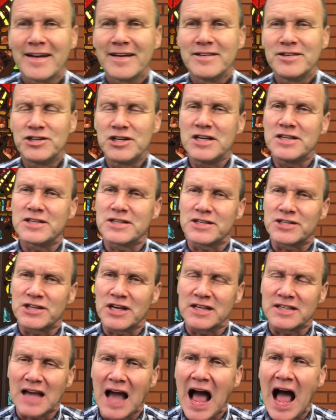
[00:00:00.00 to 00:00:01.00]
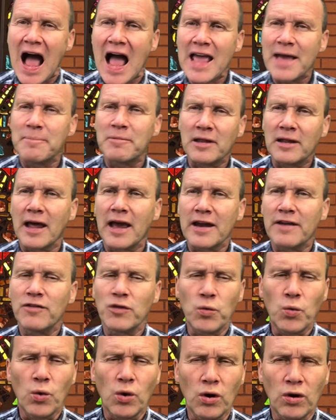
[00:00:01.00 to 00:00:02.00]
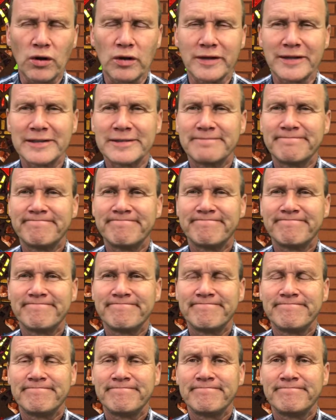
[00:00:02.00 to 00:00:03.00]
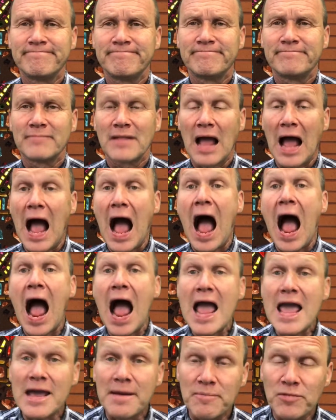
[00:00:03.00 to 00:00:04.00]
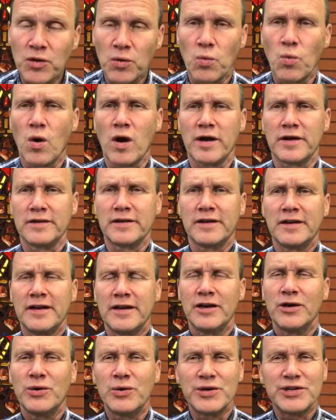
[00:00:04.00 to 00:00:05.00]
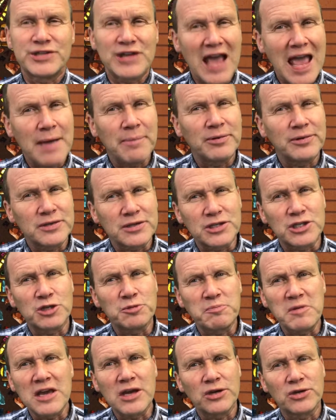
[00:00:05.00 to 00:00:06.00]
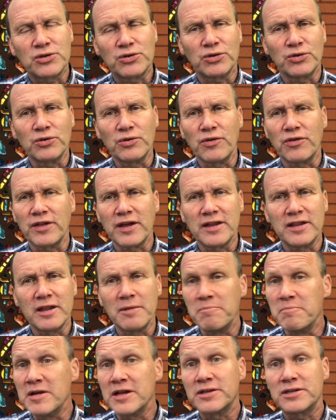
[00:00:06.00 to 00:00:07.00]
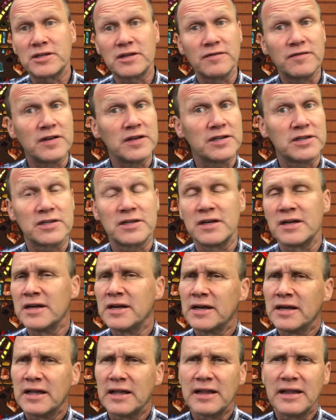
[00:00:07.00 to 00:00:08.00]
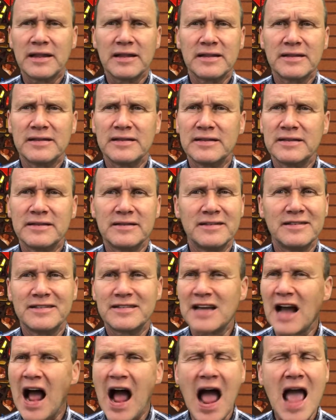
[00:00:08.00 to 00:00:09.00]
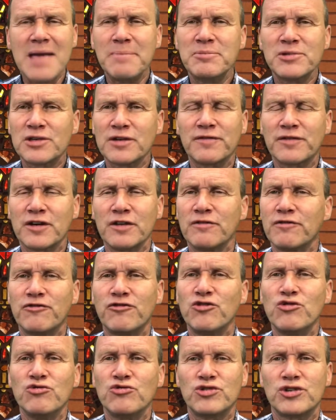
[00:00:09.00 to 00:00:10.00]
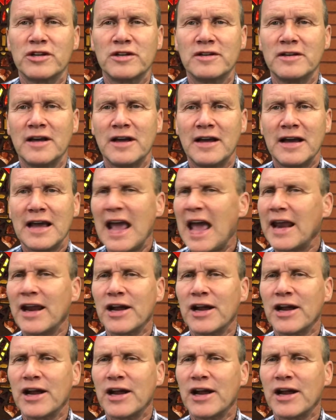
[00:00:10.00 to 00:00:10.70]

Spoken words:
Jesus says, I am the light of the world. I am the one who is able to speak truth in the midst of this times of confusion and